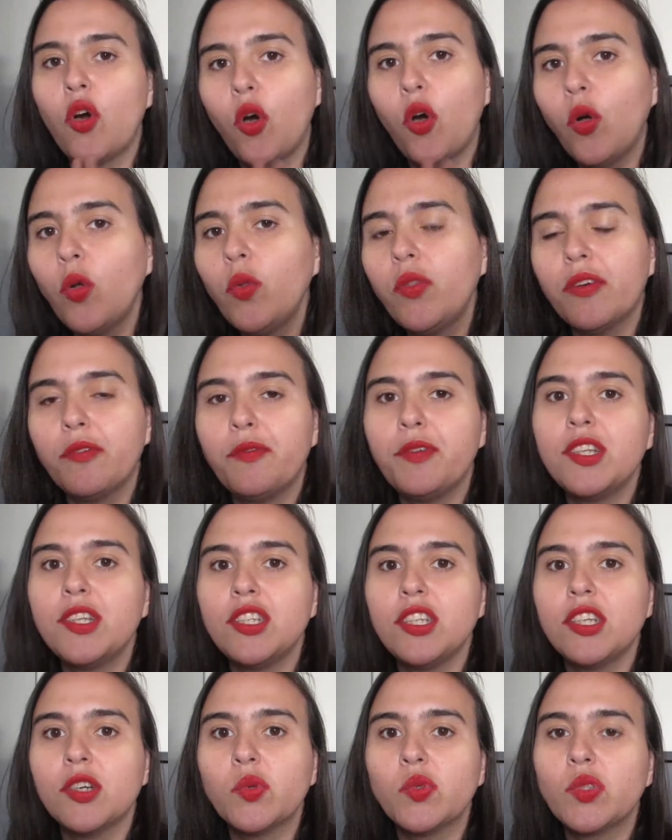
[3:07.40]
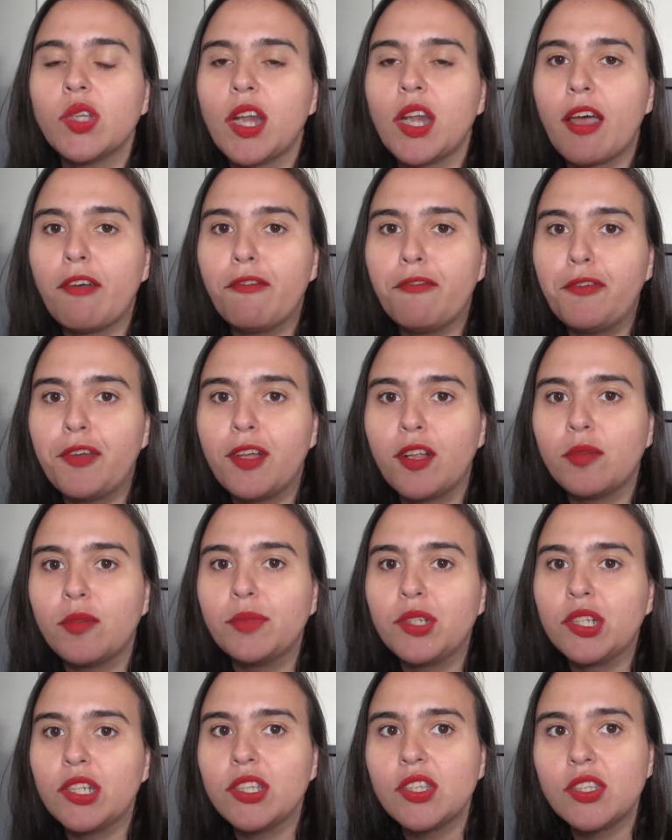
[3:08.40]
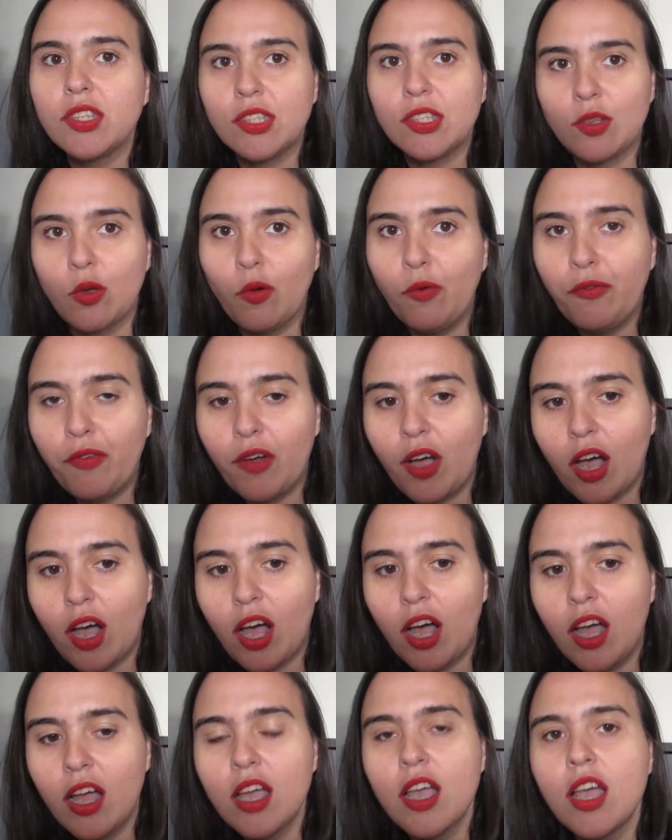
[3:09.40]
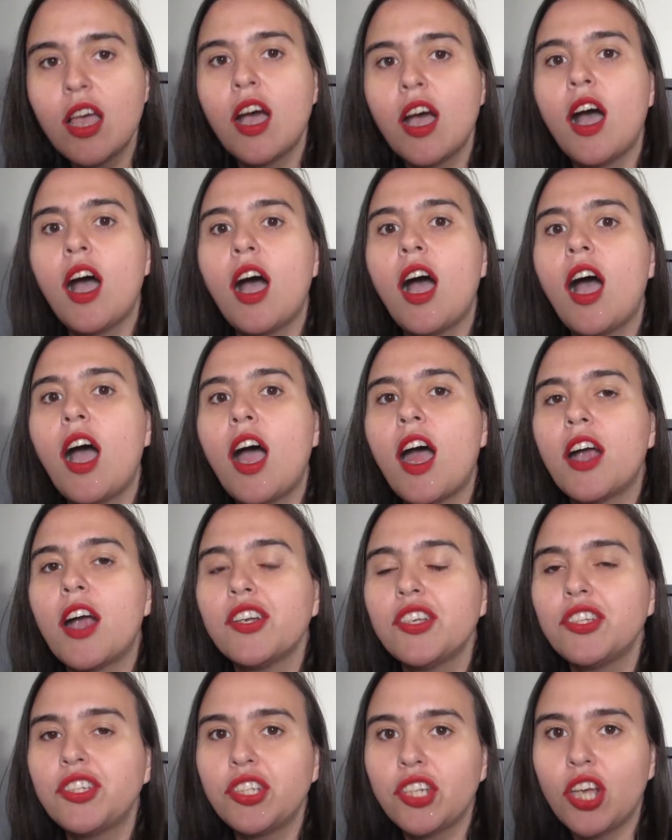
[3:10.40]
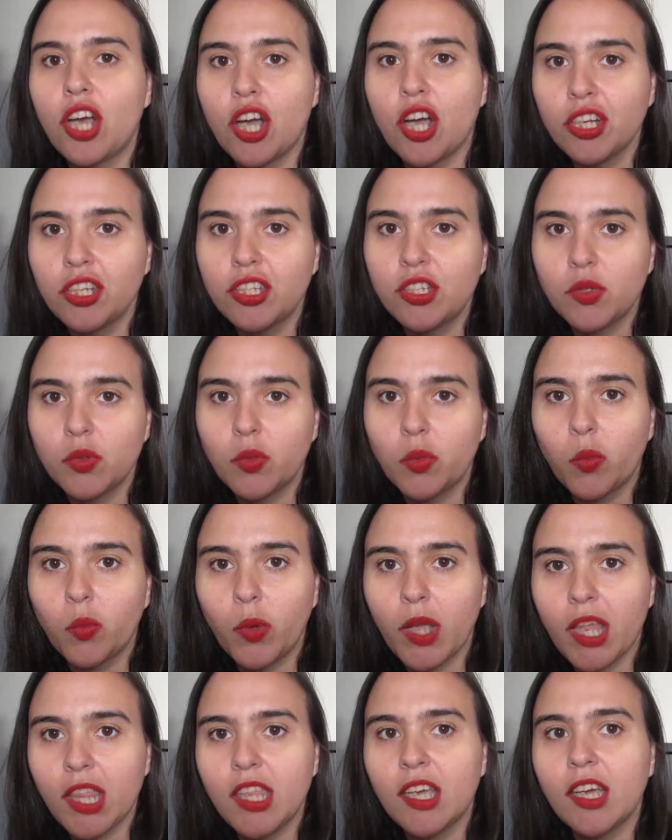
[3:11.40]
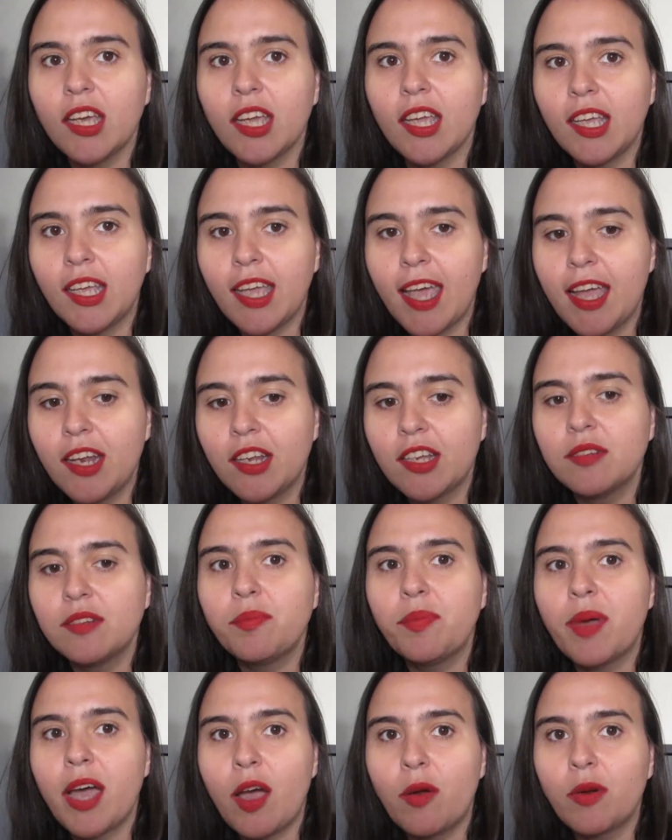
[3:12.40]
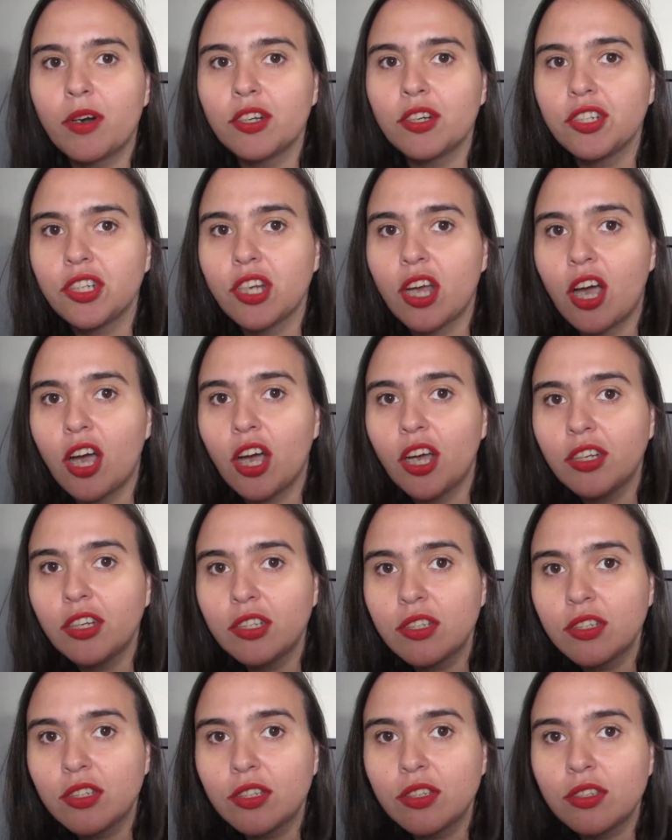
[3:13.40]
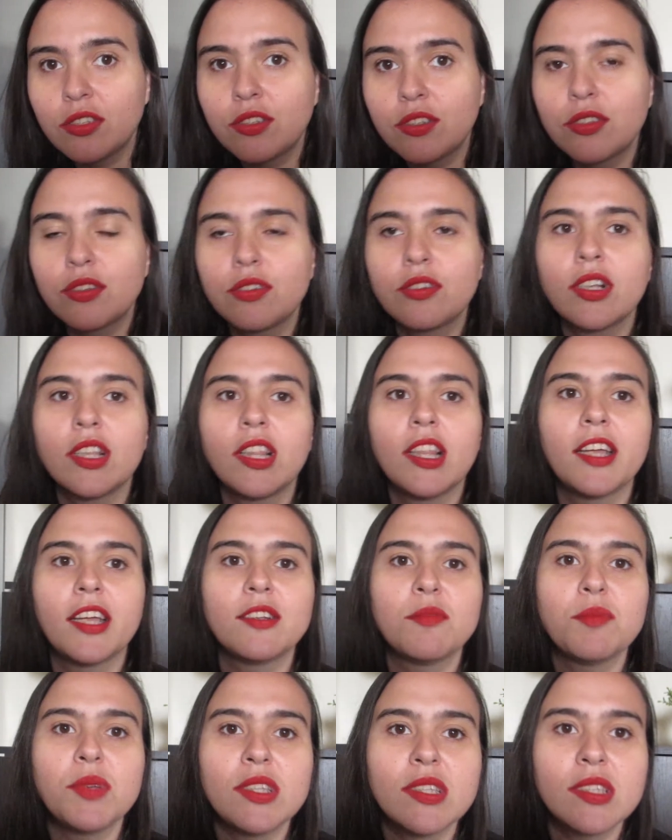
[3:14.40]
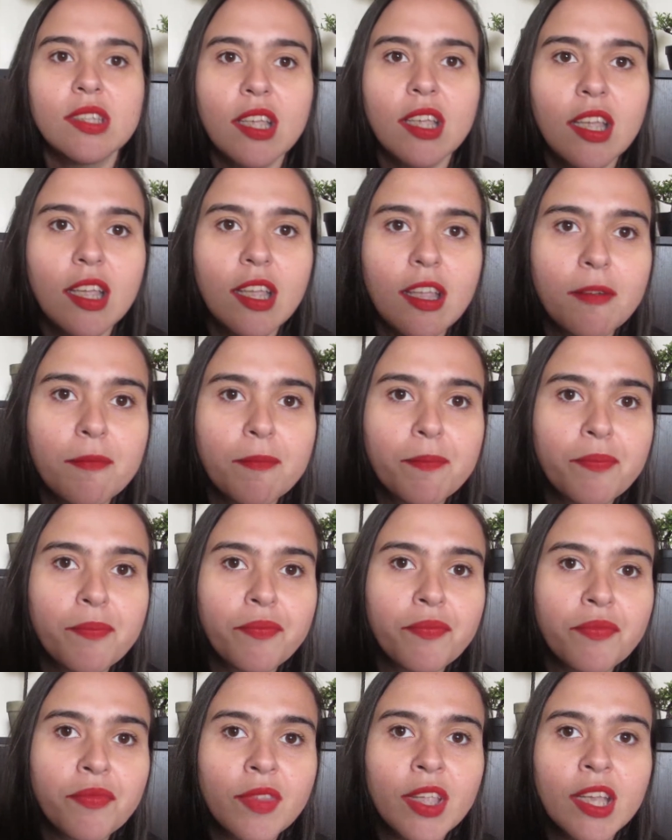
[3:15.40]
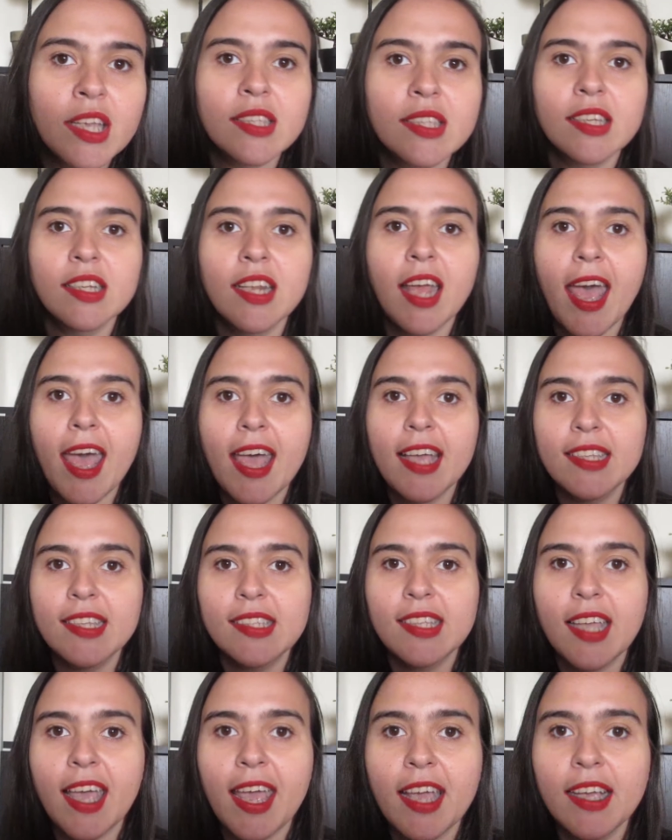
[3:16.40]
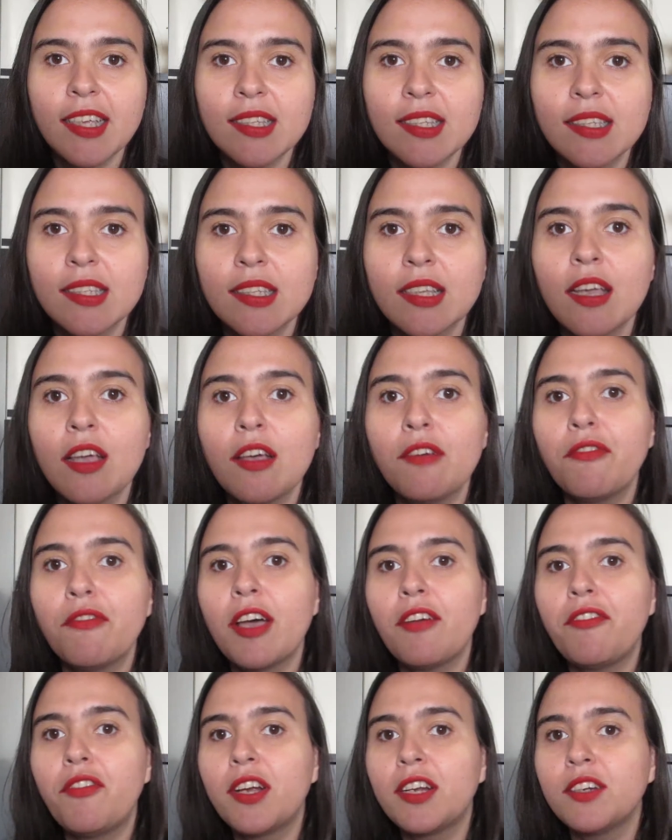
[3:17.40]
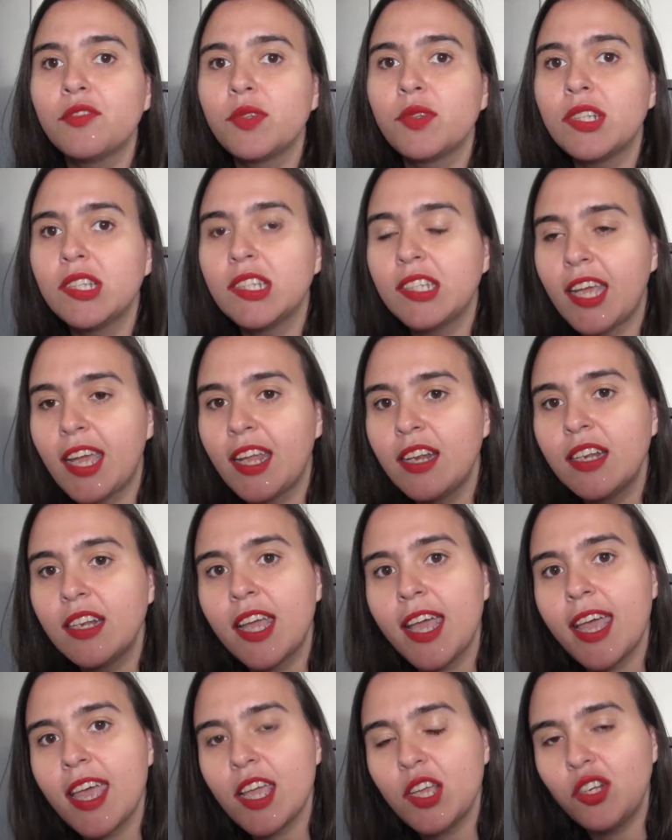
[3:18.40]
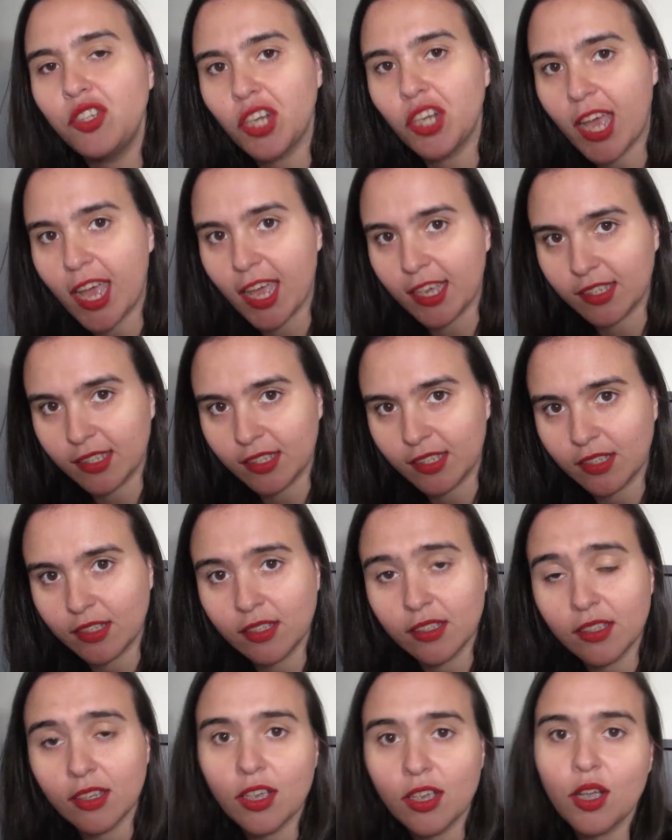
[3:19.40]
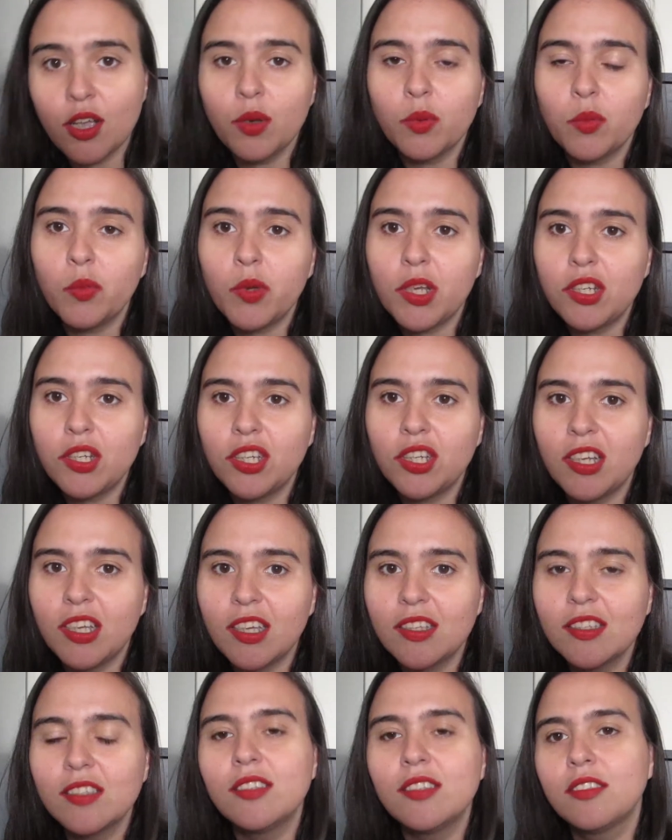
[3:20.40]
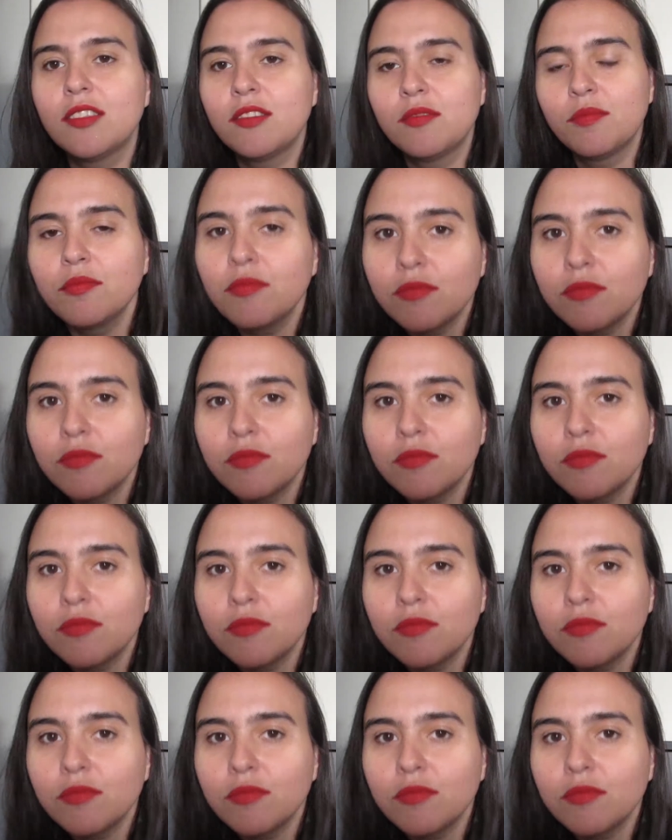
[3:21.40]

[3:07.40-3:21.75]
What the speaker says: all the videos that I've filmed so far are shot with a Canon PowerShot. Let me see. It's an SX510HS, which is